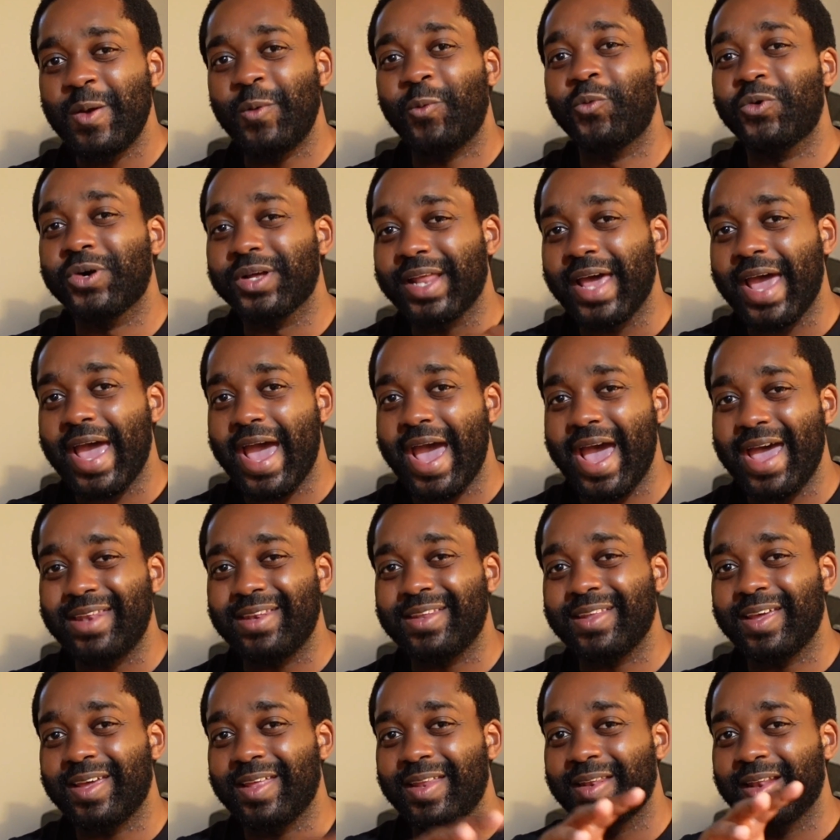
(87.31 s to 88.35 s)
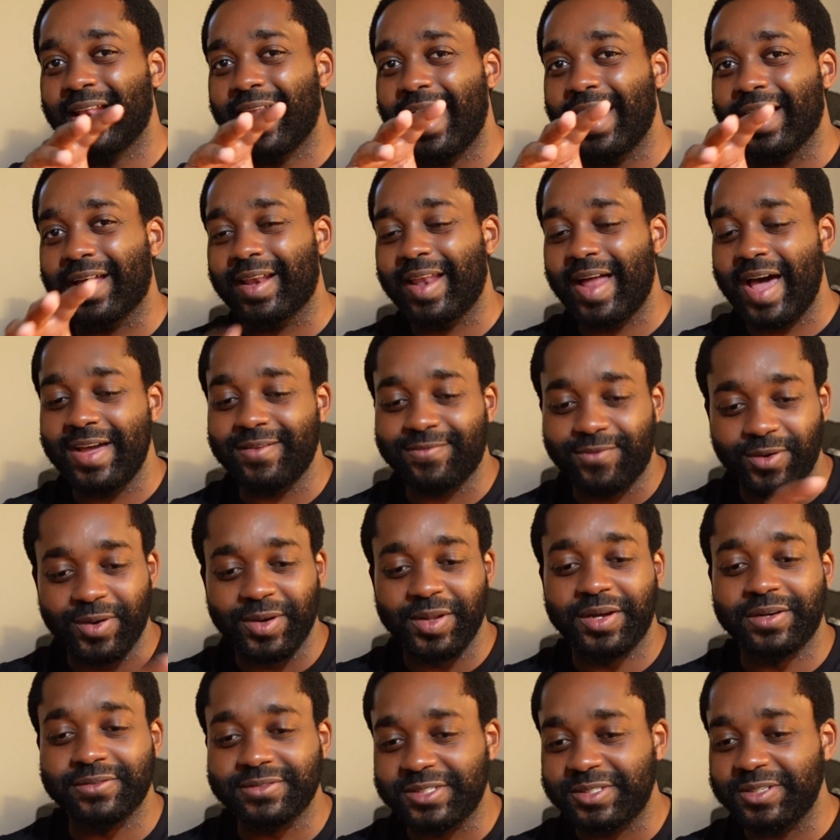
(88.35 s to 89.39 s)
would act in like life or
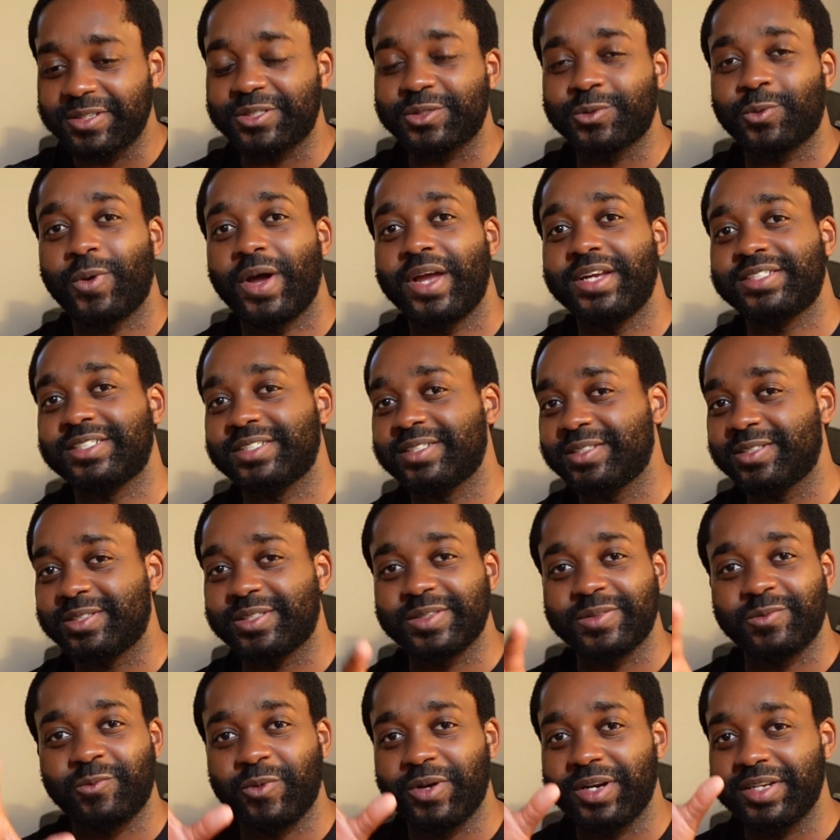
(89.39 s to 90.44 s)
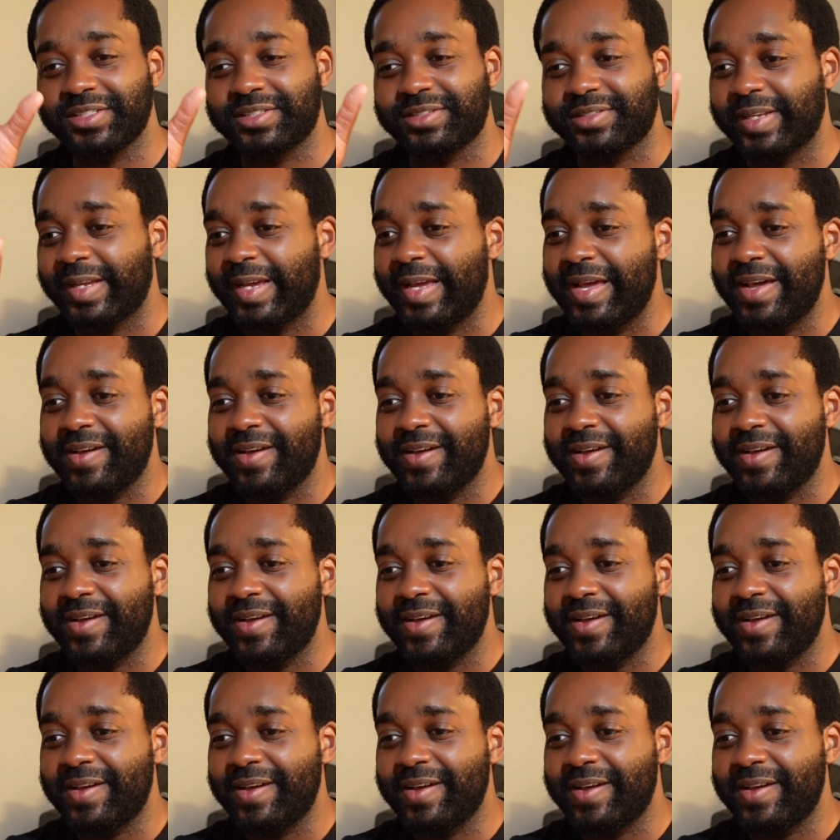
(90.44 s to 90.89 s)
death situations when it's